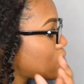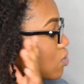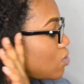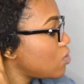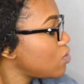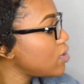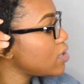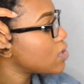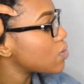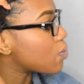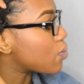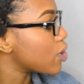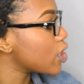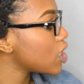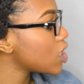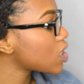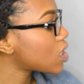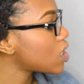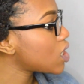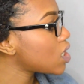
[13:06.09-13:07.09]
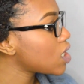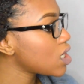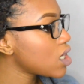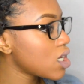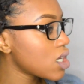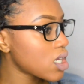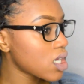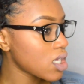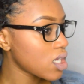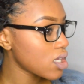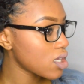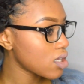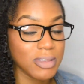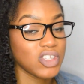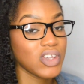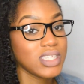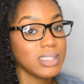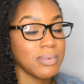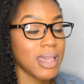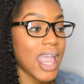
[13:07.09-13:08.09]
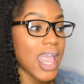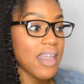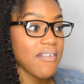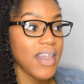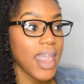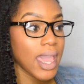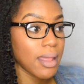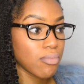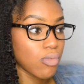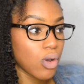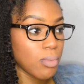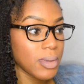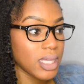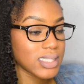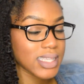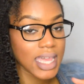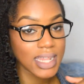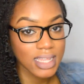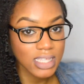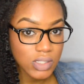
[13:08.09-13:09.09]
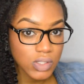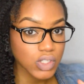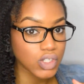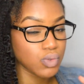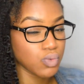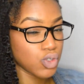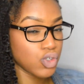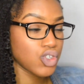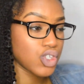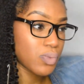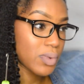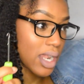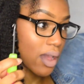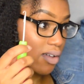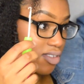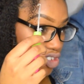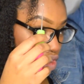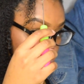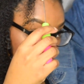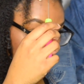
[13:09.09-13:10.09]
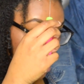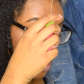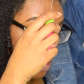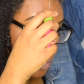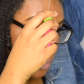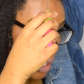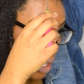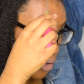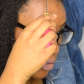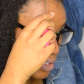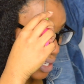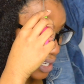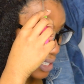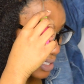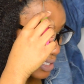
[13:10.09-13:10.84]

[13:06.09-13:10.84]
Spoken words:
Oh, it's working. And trust me, I have had moments, and this was usually when I was younger. This is when I was like